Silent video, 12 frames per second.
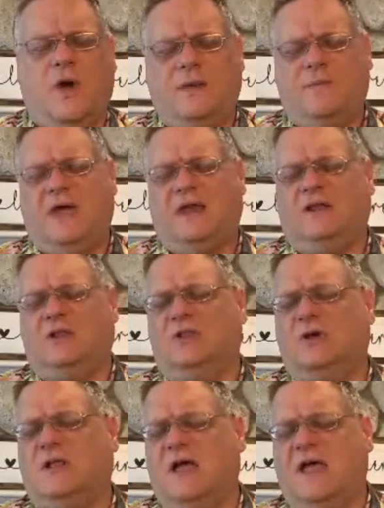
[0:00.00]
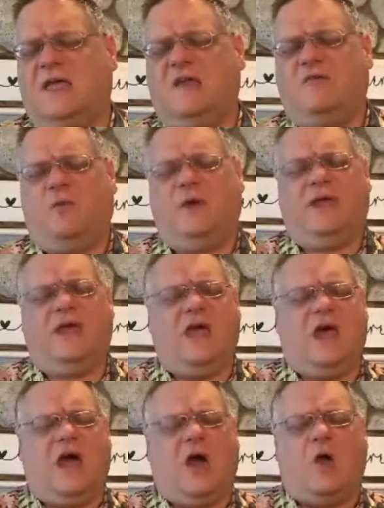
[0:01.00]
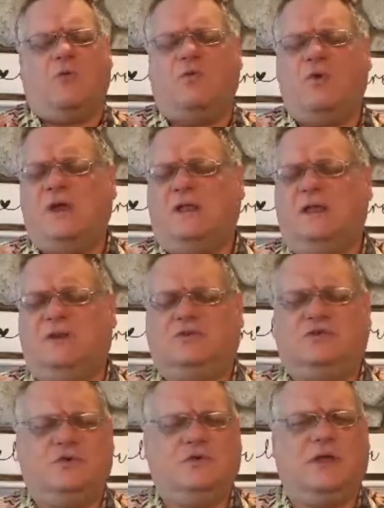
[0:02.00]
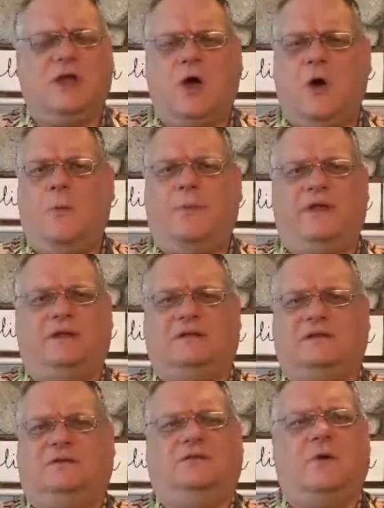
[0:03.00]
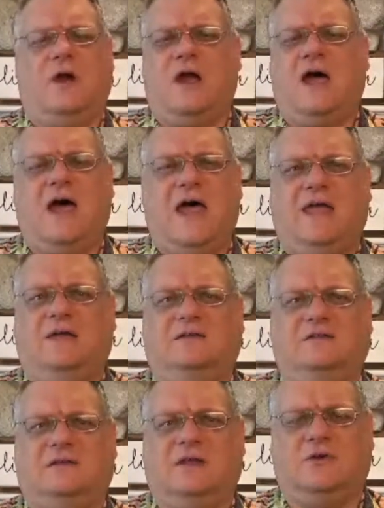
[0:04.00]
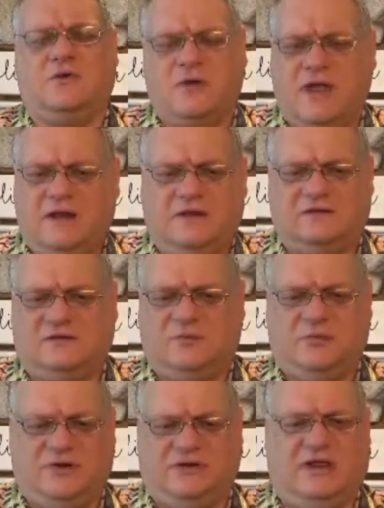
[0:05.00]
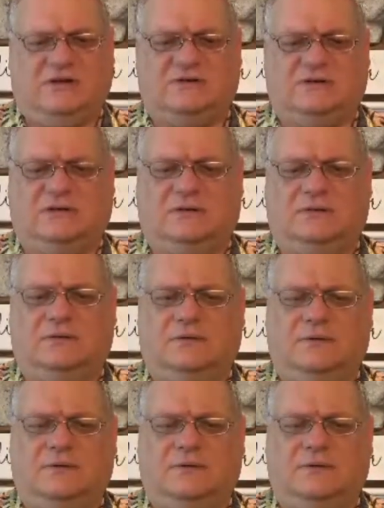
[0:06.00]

What might it look like if we really, truly opened to our highest and greatest potential?